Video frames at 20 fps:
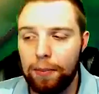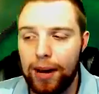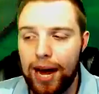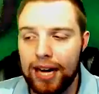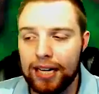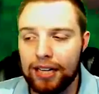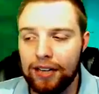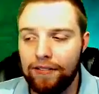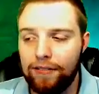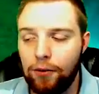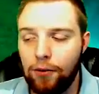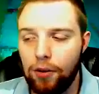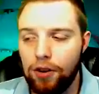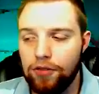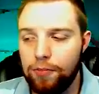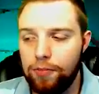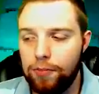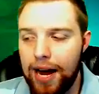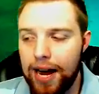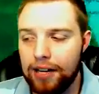back and
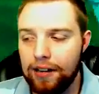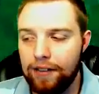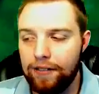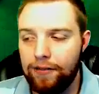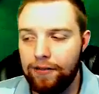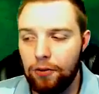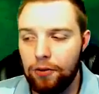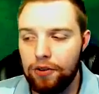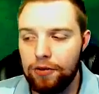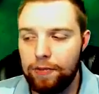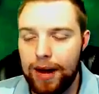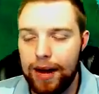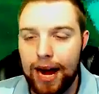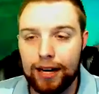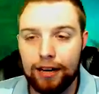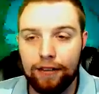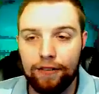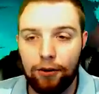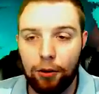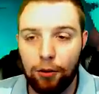forth, back and forth,
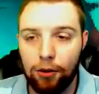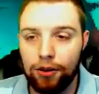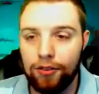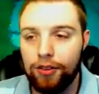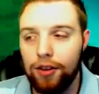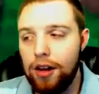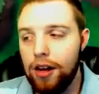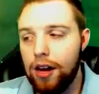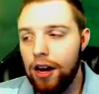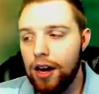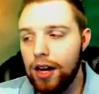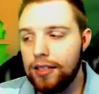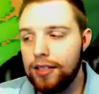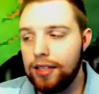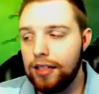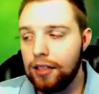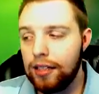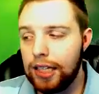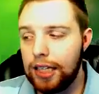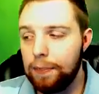back and forth,
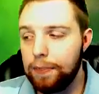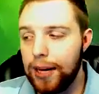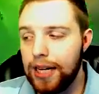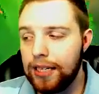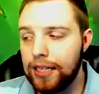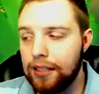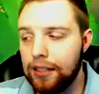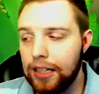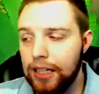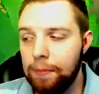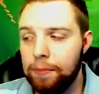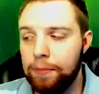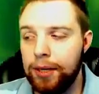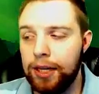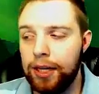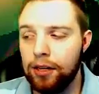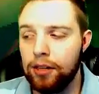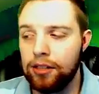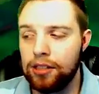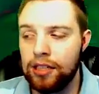until he basically
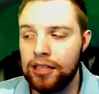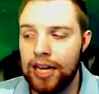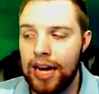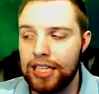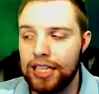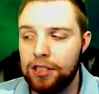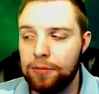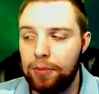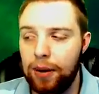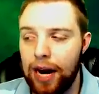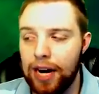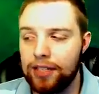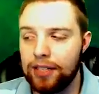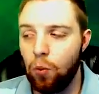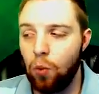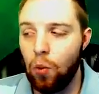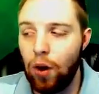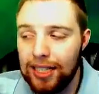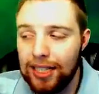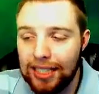appears in that spot. So
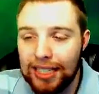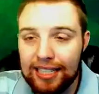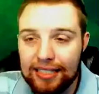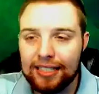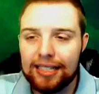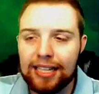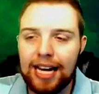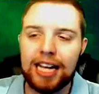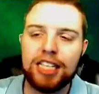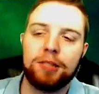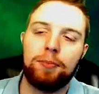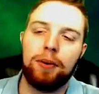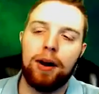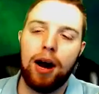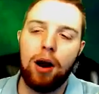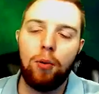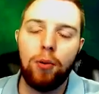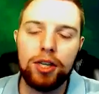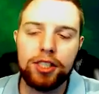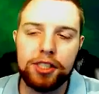once he's in that
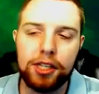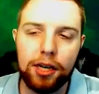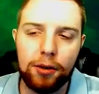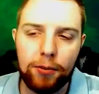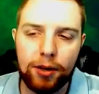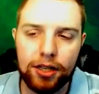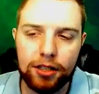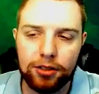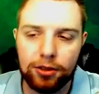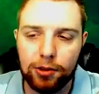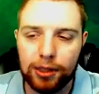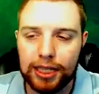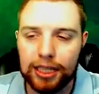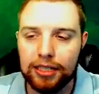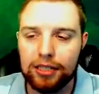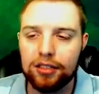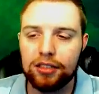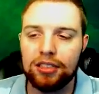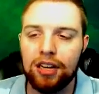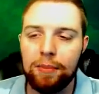spot, what you're going to want to do
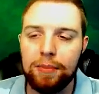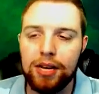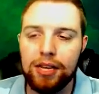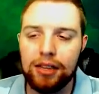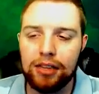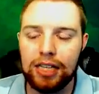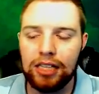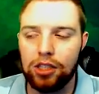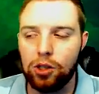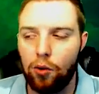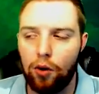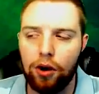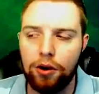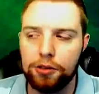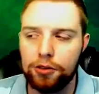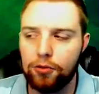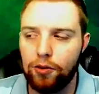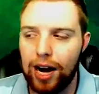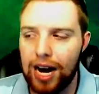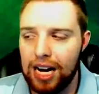is summon the
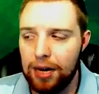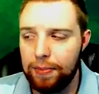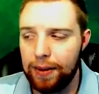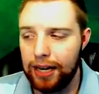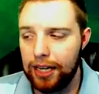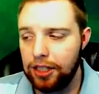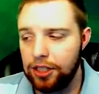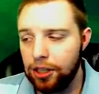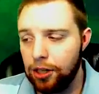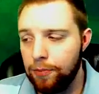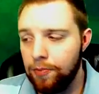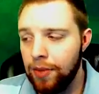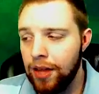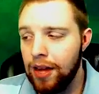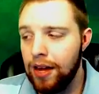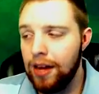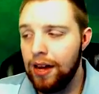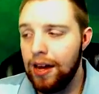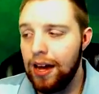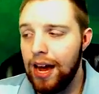Toros Ride Pager,
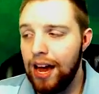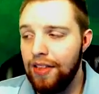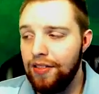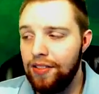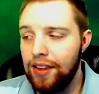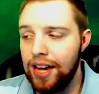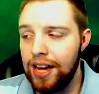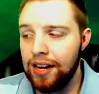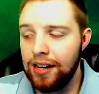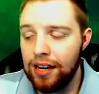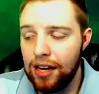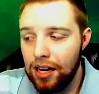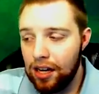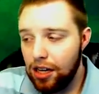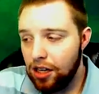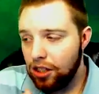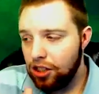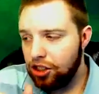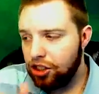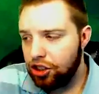and then
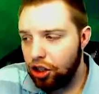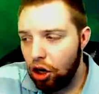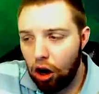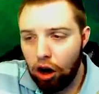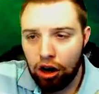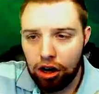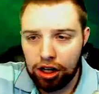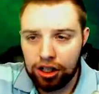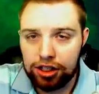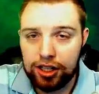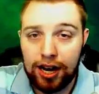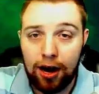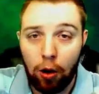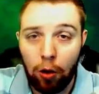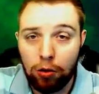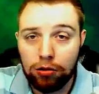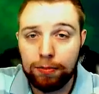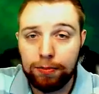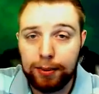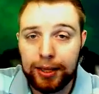charge,
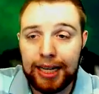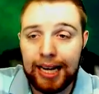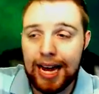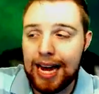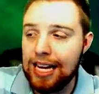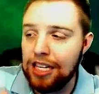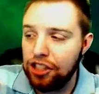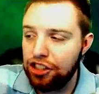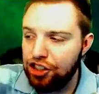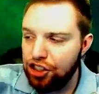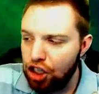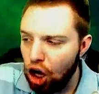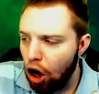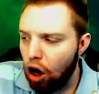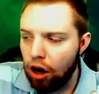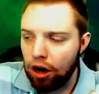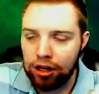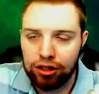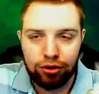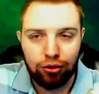hold B and
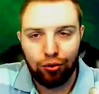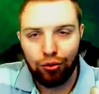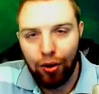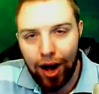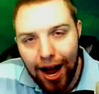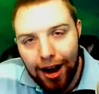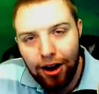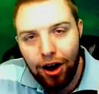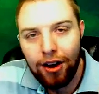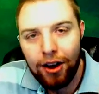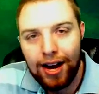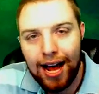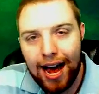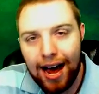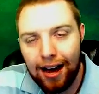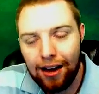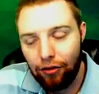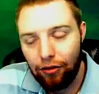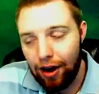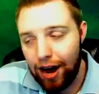charge right
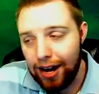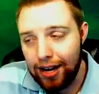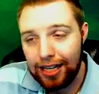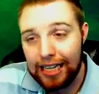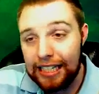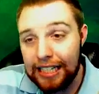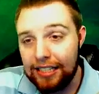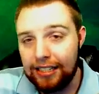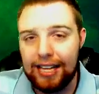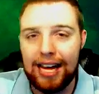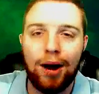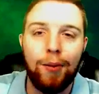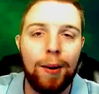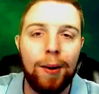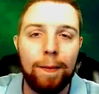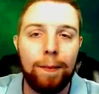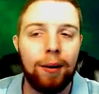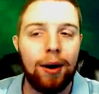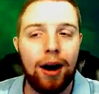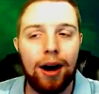into that
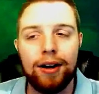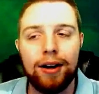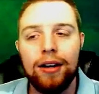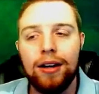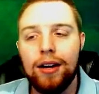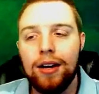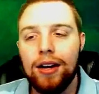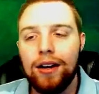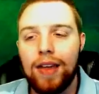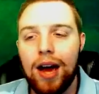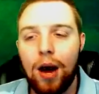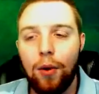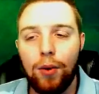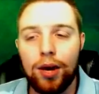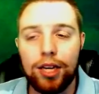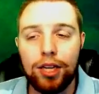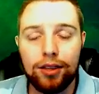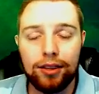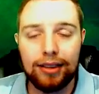Wimpod. That way,